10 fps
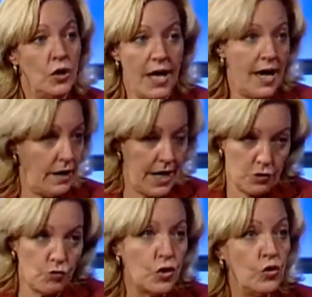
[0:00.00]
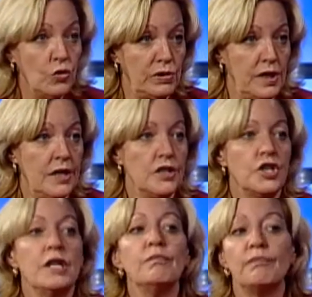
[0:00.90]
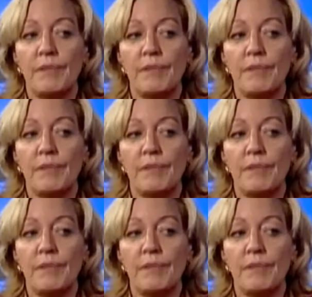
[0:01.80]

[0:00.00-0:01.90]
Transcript: as renewable energy